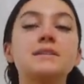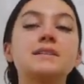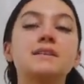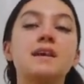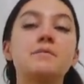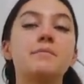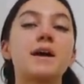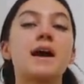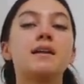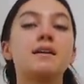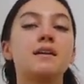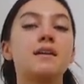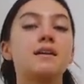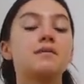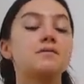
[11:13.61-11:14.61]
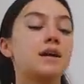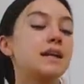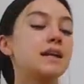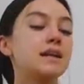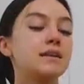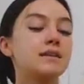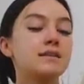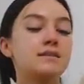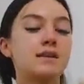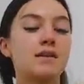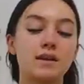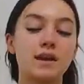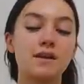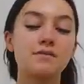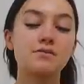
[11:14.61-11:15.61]
wait to get back in writing in this. I
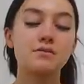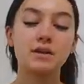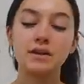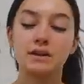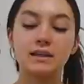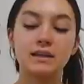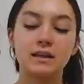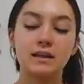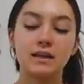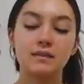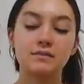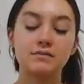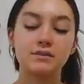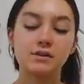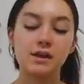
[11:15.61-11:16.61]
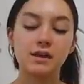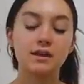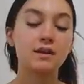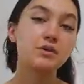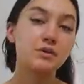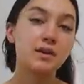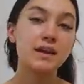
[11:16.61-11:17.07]
haven't written in it for like a few